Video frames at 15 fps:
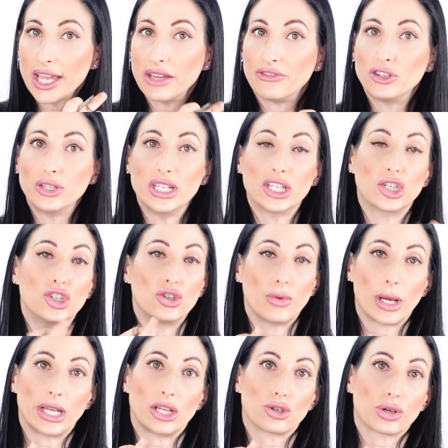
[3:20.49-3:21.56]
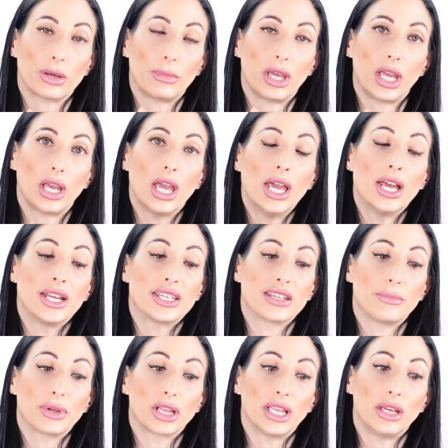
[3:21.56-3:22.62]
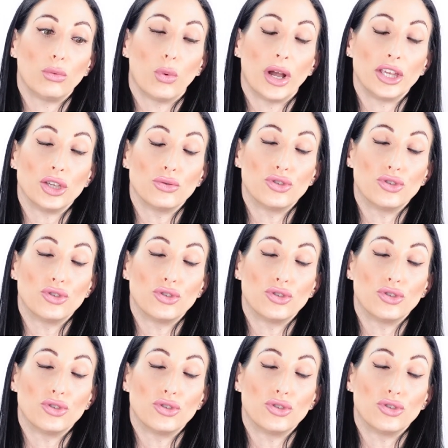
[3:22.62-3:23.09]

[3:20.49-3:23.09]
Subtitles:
If you need to do any trimming, typically what you